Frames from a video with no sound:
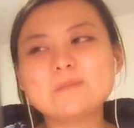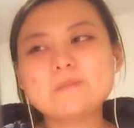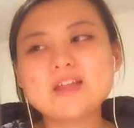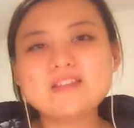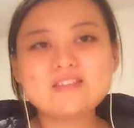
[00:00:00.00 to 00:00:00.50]

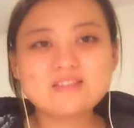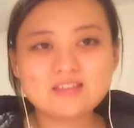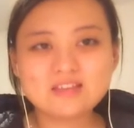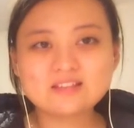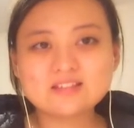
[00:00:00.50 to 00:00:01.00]
many
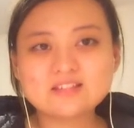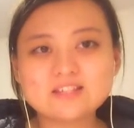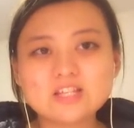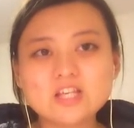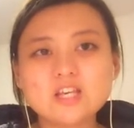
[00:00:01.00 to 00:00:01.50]

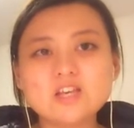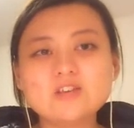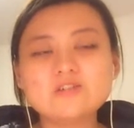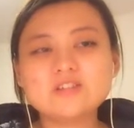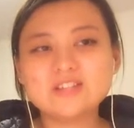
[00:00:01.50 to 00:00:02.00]
things
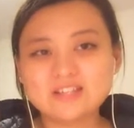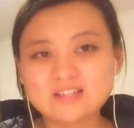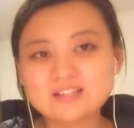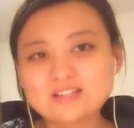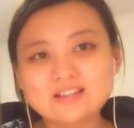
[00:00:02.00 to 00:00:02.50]
you did,